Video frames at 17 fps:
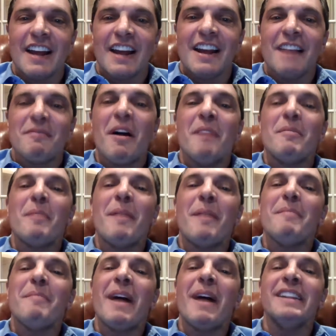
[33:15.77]
But
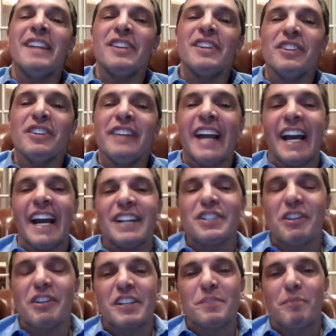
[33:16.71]
my initial
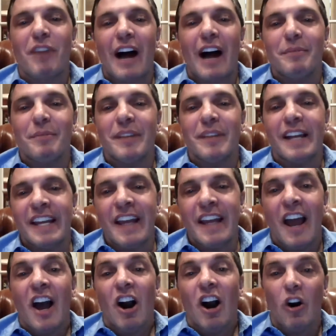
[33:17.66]
answer is
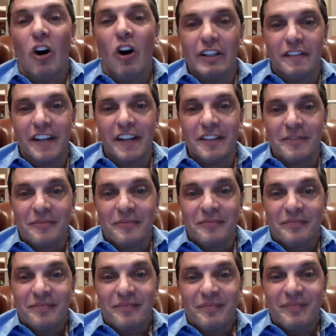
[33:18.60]
probably all of it,
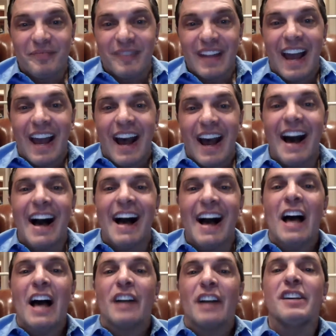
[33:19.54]

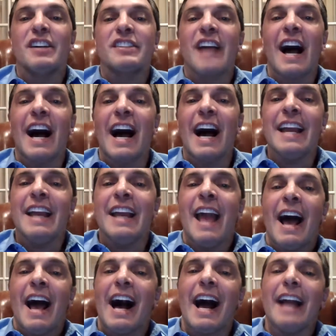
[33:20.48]
because I
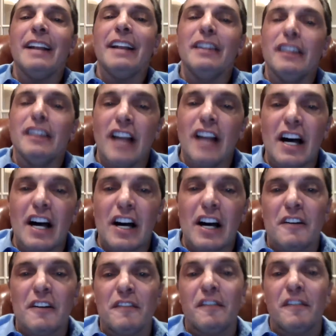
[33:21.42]

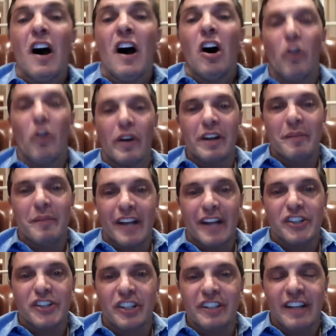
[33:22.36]
love
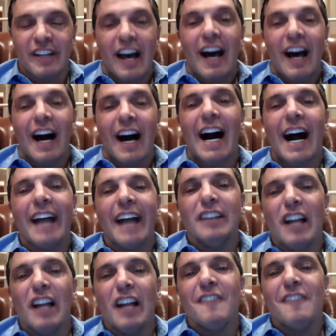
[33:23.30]
automation. I
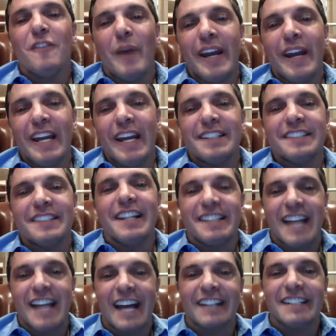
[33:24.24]
love ways
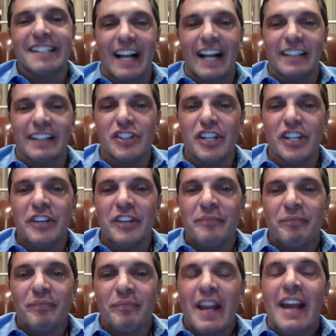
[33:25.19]
that technology
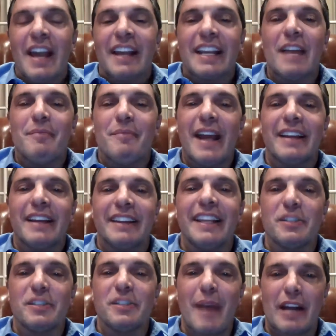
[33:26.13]
can make
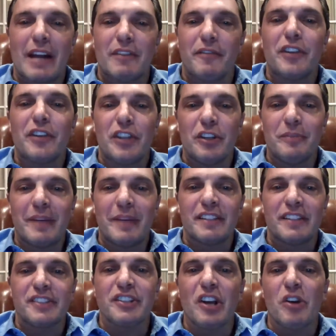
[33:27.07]
things better for
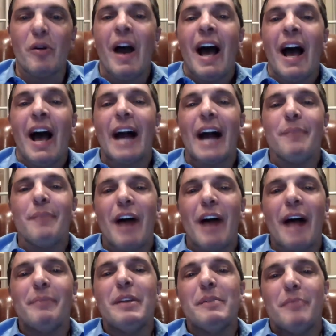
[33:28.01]
humans. So I'm
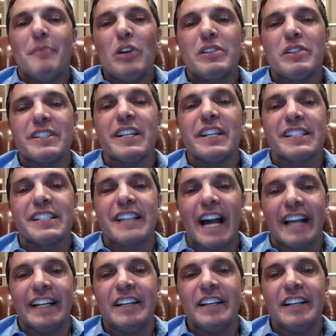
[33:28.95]
probably most
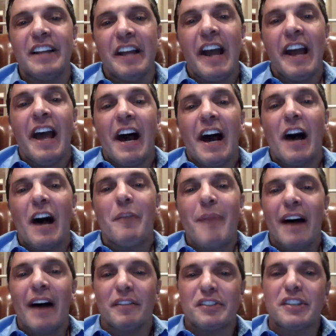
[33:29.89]
excited
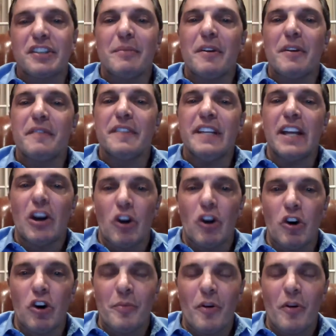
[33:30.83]
about some of the
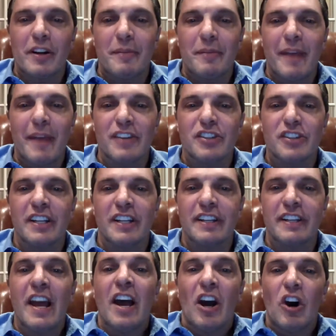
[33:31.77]
home
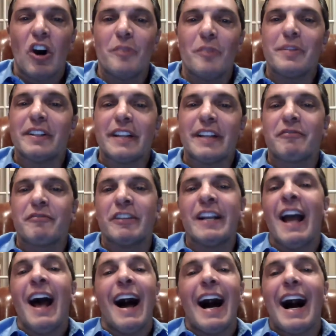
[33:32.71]
automation, home delivery.
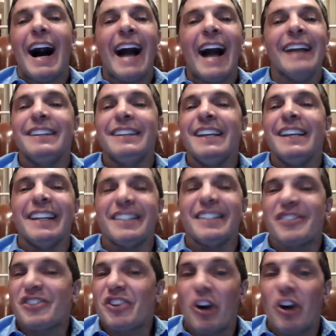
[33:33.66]
I think
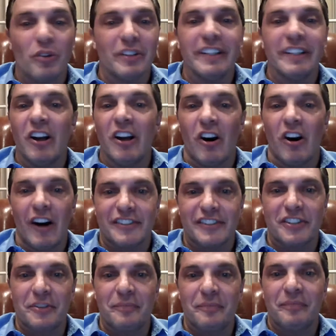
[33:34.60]
it's totally
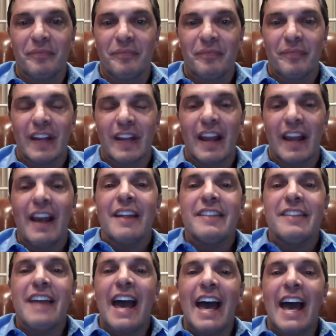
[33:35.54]
awesome
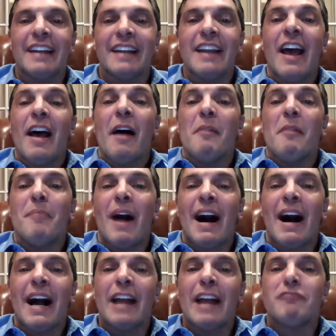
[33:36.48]
that
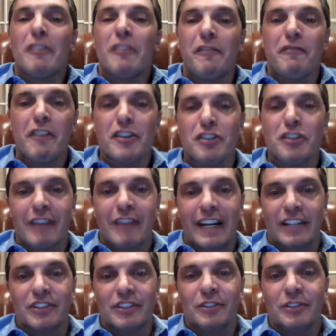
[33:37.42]
my
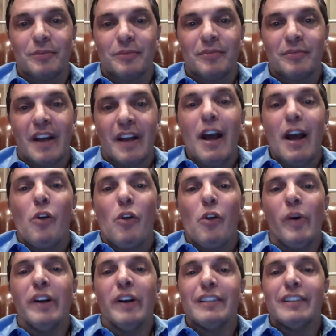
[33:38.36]
refrigerator
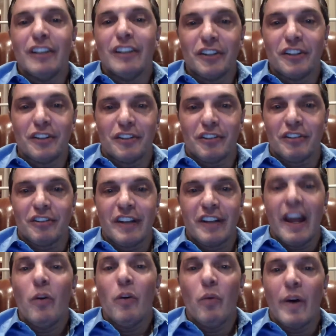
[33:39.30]
will
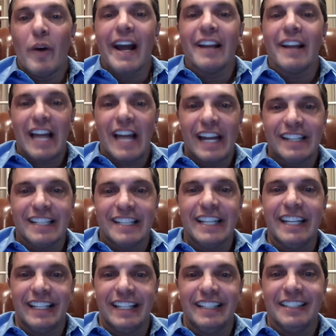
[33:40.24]
learn what I like to
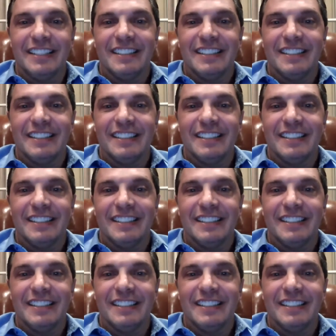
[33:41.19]
eat.